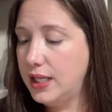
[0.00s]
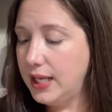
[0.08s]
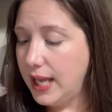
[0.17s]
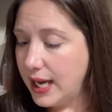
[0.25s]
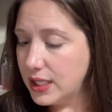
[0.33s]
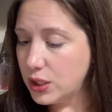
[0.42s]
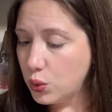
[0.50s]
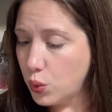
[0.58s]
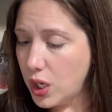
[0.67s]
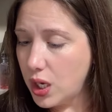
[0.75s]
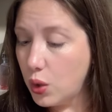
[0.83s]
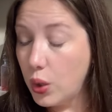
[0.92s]
last
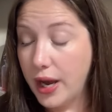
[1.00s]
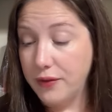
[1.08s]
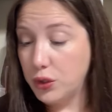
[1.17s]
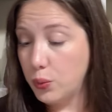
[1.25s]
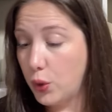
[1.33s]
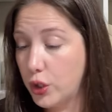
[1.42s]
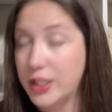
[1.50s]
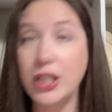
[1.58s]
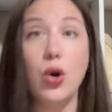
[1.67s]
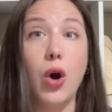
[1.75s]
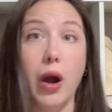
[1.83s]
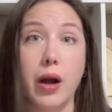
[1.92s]
one, oh, I have two more.
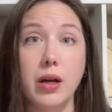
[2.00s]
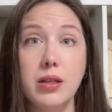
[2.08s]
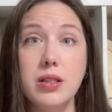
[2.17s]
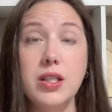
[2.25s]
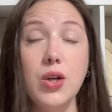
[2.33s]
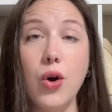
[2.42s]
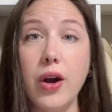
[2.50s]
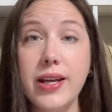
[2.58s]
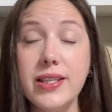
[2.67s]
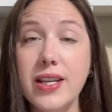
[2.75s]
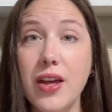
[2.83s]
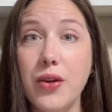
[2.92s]
Dior. Dior
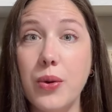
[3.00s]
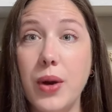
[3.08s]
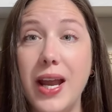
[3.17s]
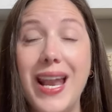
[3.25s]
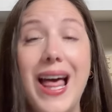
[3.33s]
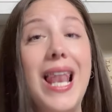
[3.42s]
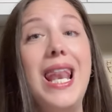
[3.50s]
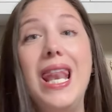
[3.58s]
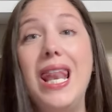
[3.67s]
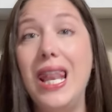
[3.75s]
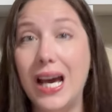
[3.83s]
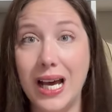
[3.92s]
is another one.
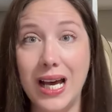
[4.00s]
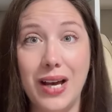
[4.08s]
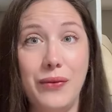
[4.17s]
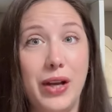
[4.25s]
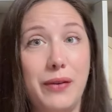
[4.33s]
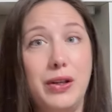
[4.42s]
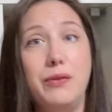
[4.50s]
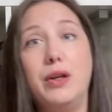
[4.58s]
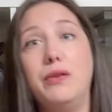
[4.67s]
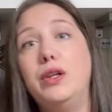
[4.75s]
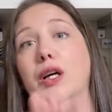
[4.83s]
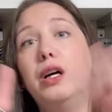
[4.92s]
Love, love, love,
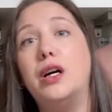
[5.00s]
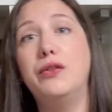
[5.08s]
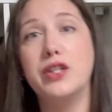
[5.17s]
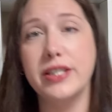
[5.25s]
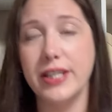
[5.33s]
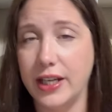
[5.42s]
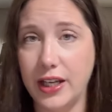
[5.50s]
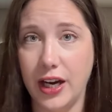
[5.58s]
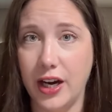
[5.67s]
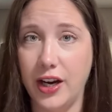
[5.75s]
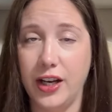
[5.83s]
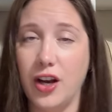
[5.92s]
love, love their
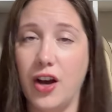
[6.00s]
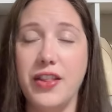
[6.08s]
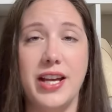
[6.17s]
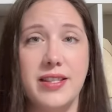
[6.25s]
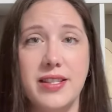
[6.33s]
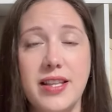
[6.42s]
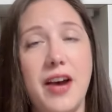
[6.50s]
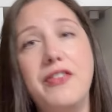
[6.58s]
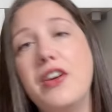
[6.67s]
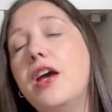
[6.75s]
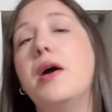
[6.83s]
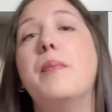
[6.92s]
skincare and all that stuff.
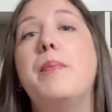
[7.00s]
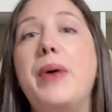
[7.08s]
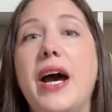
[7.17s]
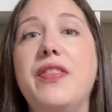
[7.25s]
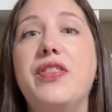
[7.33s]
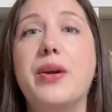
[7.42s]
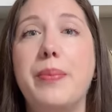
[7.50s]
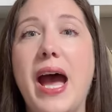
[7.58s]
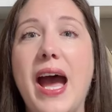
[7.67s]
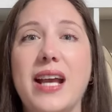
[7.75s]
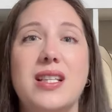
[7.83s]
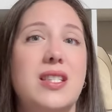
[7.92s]
But their
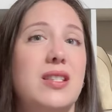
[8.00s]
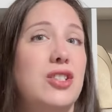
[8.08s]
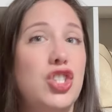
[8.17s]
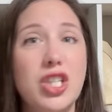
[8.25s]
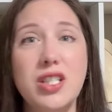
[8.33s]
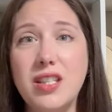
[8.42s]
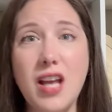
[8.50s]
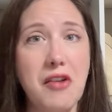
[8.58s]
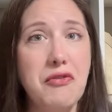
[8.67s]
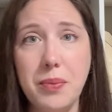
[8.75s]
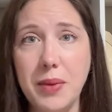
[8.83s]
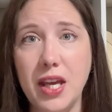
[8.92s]
bags, just
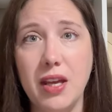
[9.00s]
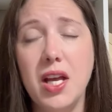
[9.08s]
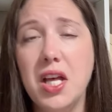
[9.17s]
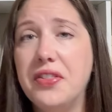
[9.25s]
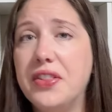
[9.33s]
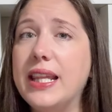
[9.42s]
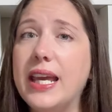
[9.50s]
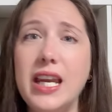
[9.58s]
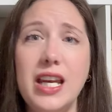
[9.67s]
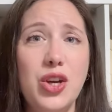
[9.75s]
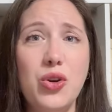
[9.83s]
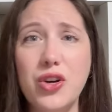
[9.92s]
not for me. The
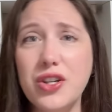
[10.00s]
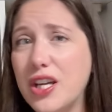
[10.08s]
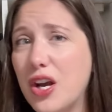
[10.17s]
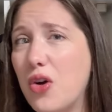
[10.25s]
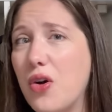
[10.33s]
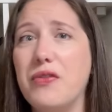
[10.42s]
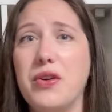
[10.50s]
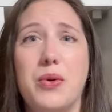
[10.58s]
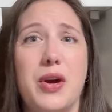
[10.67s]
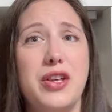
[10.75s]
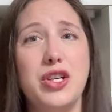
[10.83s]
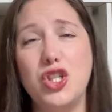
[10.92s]
Lady Dior's that go
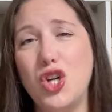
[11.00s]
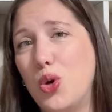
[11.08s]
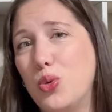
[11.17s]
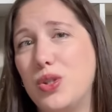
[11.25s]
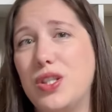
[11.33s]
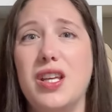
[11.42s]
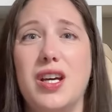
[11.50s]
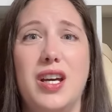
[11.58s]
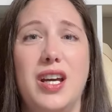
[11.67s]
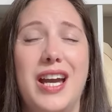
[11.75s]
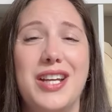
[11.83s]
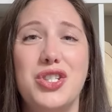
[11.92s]
everywhere, the totes,
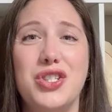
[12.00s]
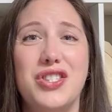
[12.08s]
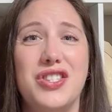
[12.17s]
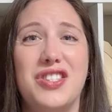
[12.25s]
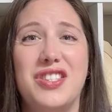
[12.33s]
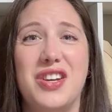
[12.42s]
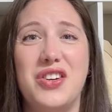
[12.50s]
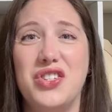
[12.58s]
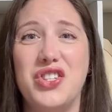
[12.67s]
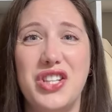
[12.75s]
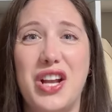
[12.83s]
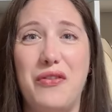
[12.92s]
the I just they're
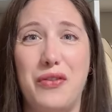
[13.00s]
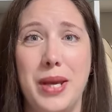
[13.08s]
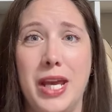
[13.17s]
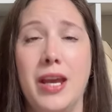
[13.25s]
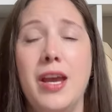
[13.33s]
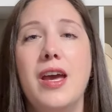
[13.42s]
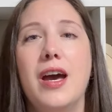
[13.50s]
just not for me.